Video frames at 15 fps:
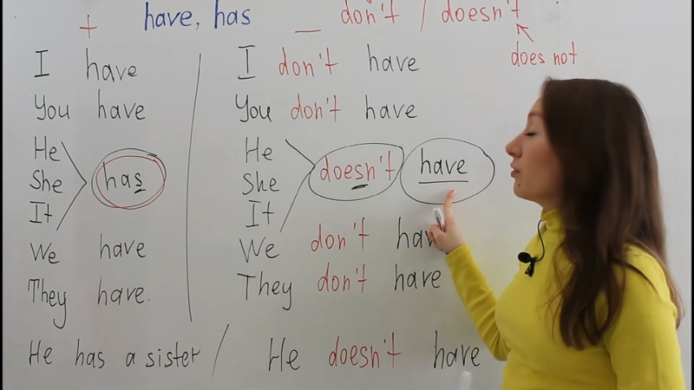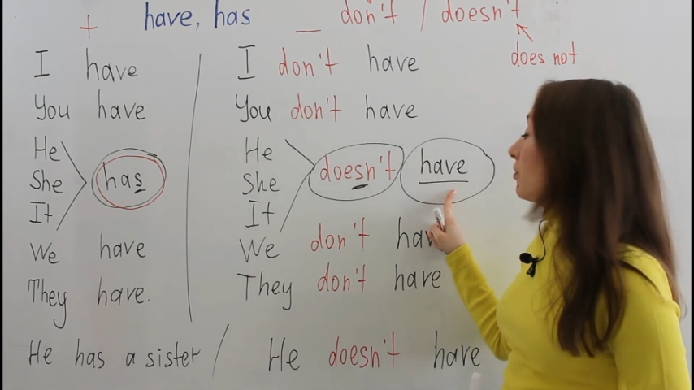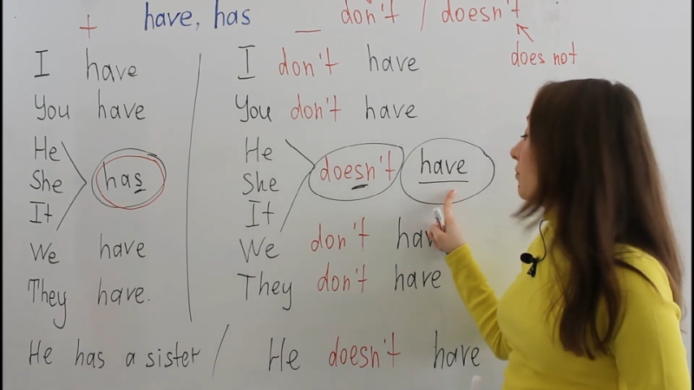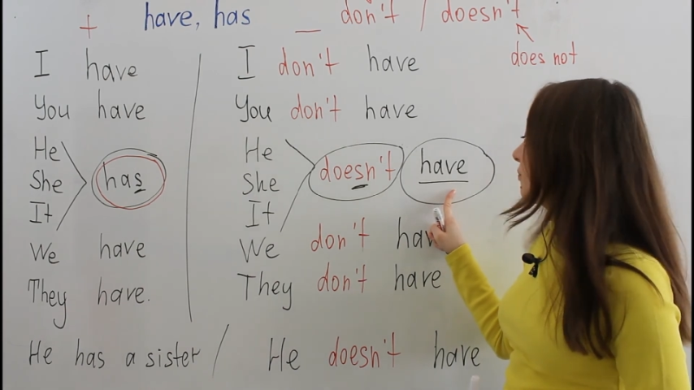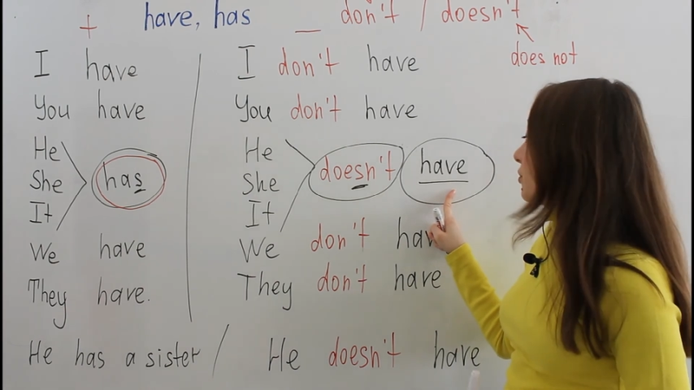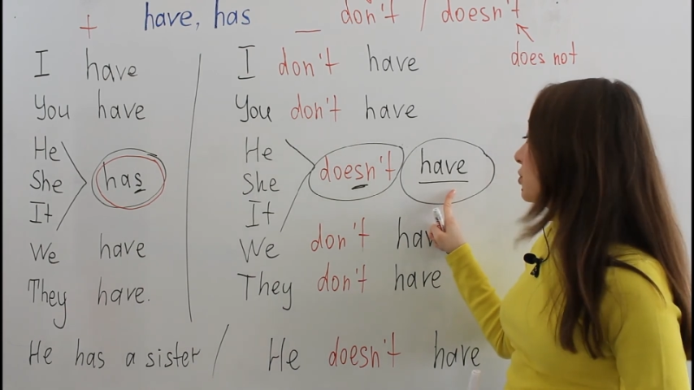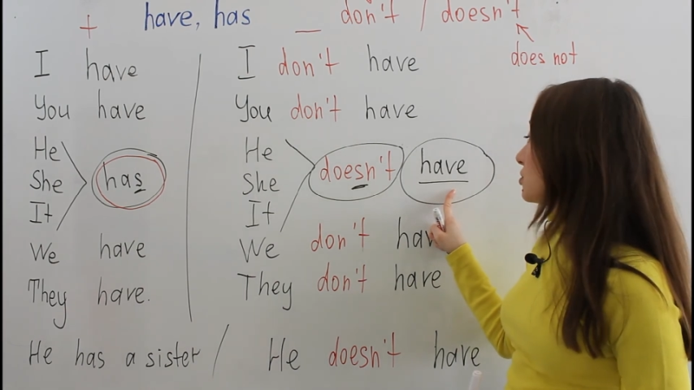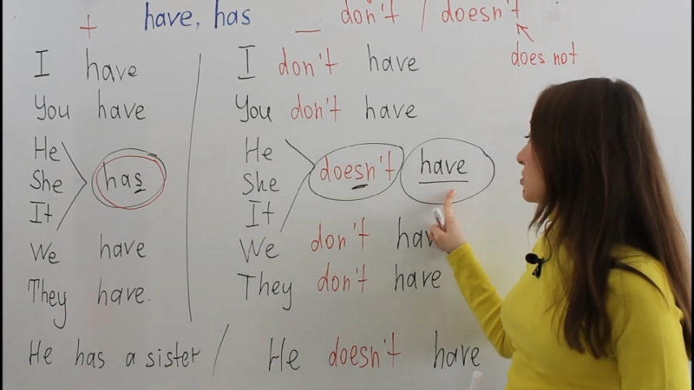the
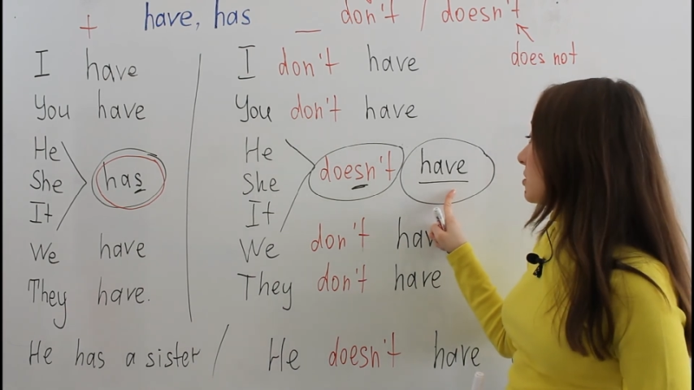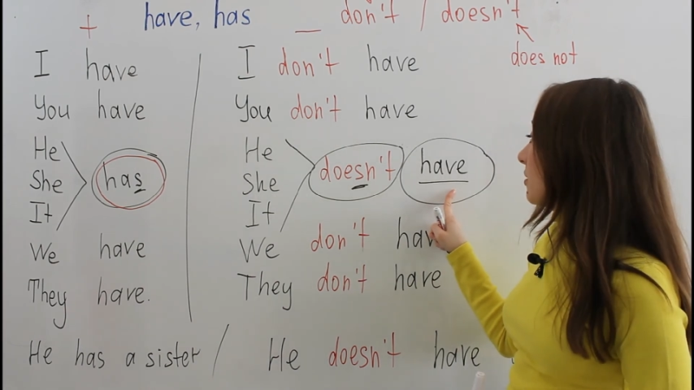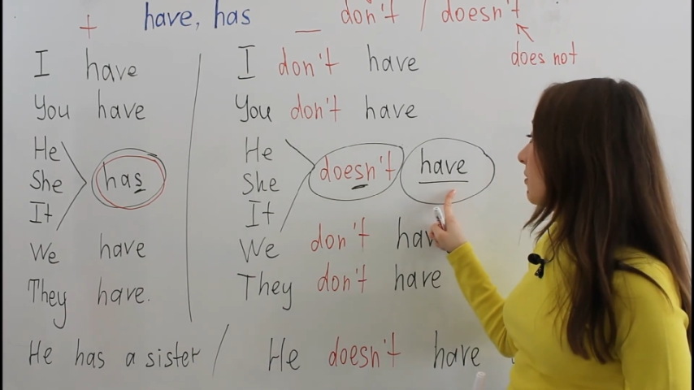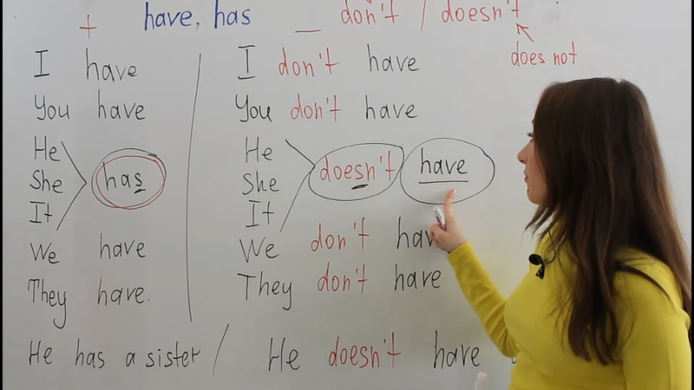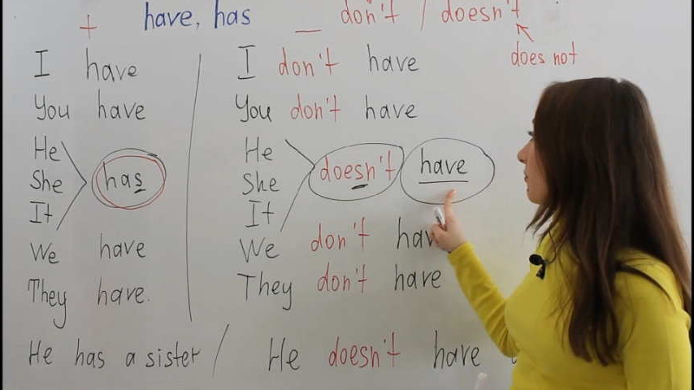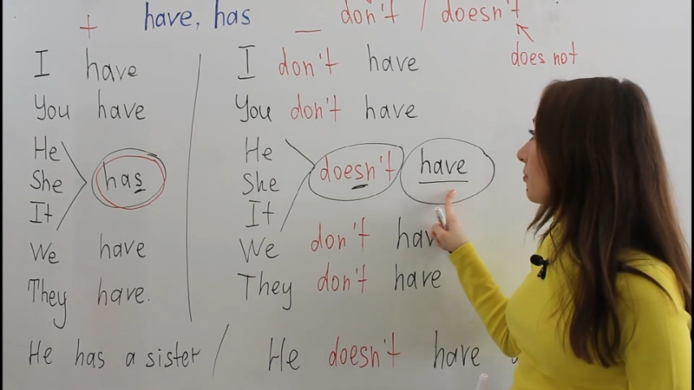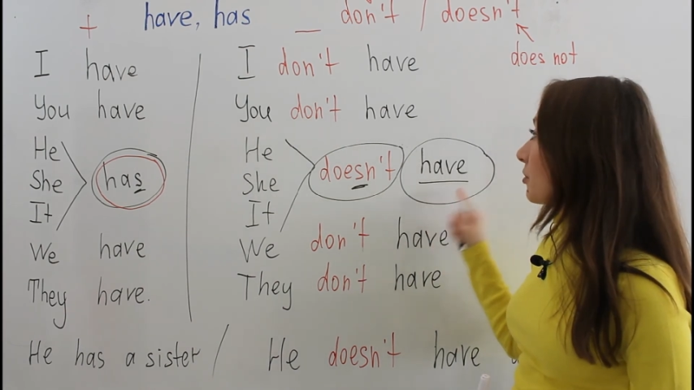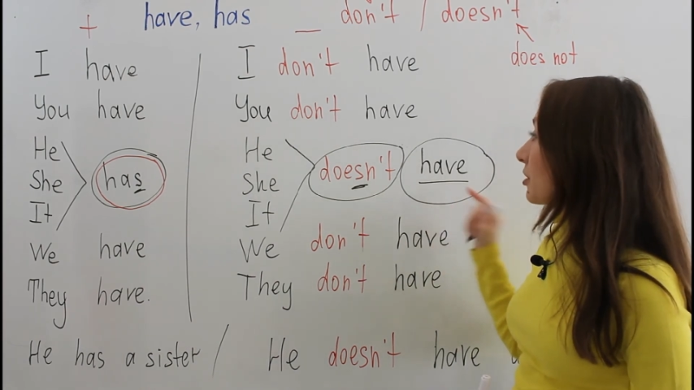first
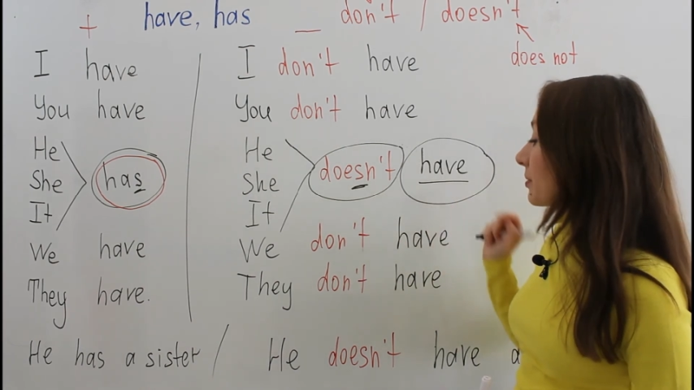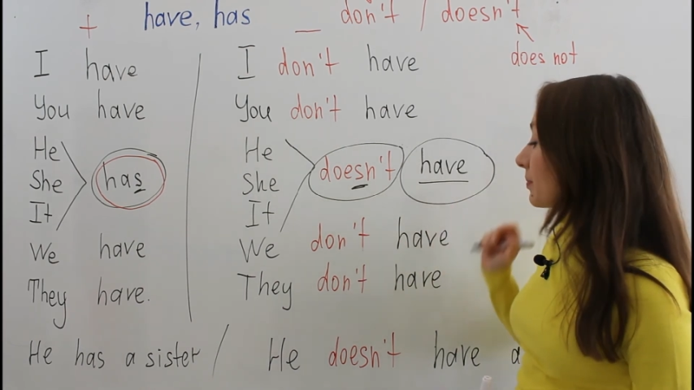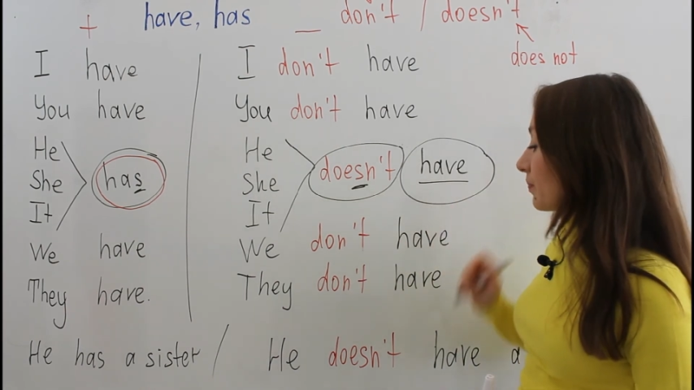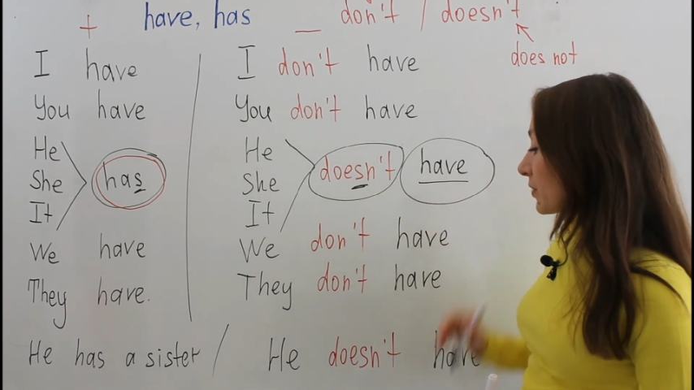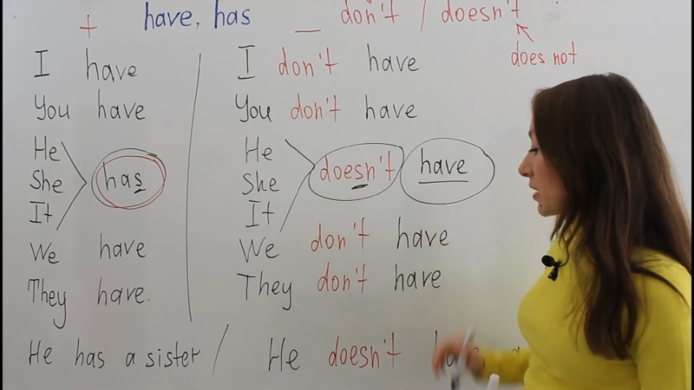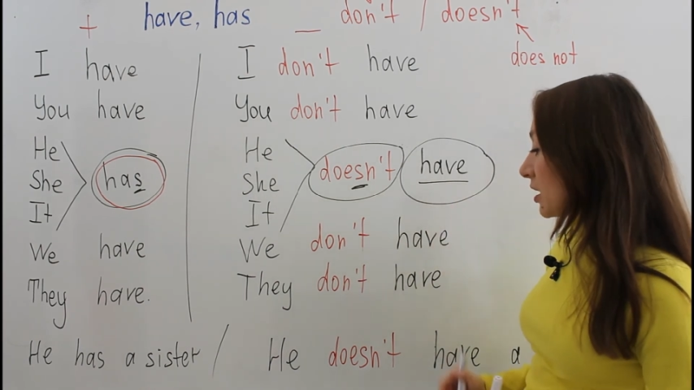form.